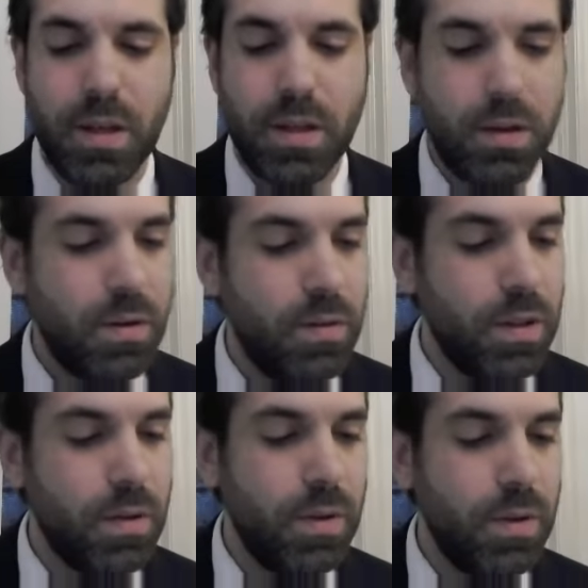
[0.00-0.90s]
the Torah
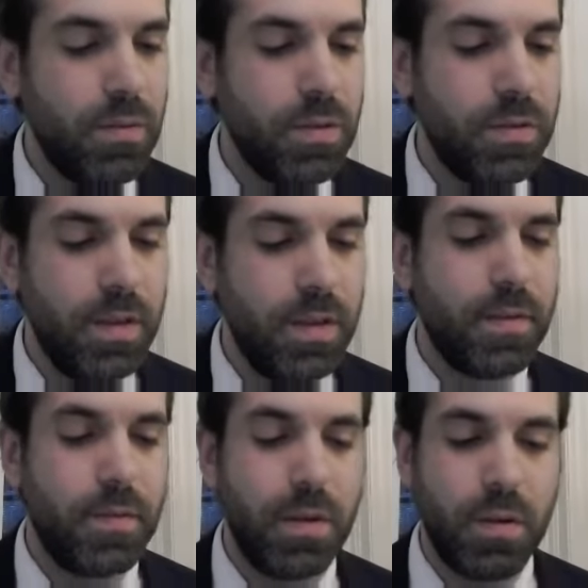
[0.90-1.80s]
that we received,
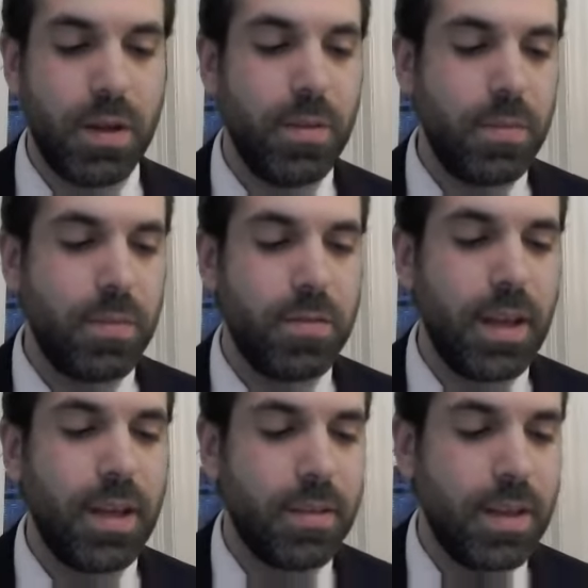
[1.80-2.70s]
if we don't keep
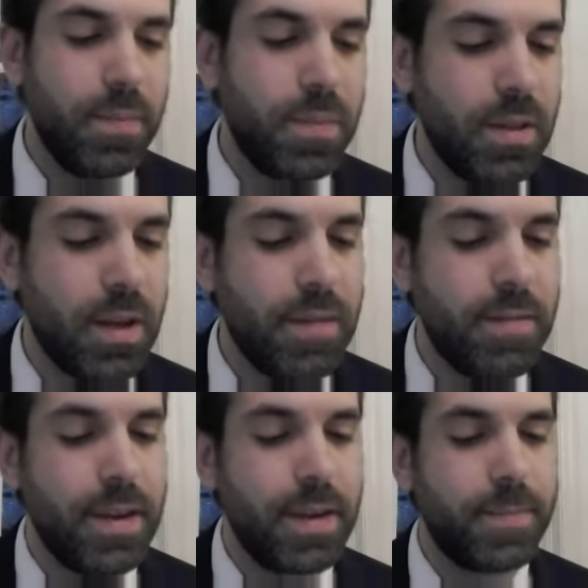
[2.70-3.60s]
stay keep to the
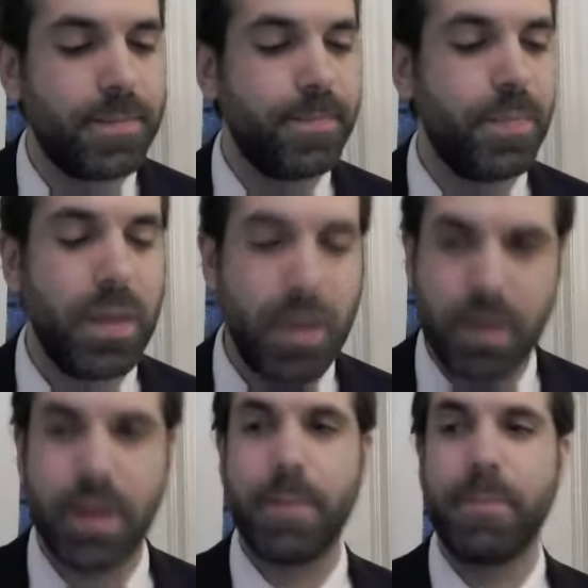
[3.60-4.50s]
covenant. Okay.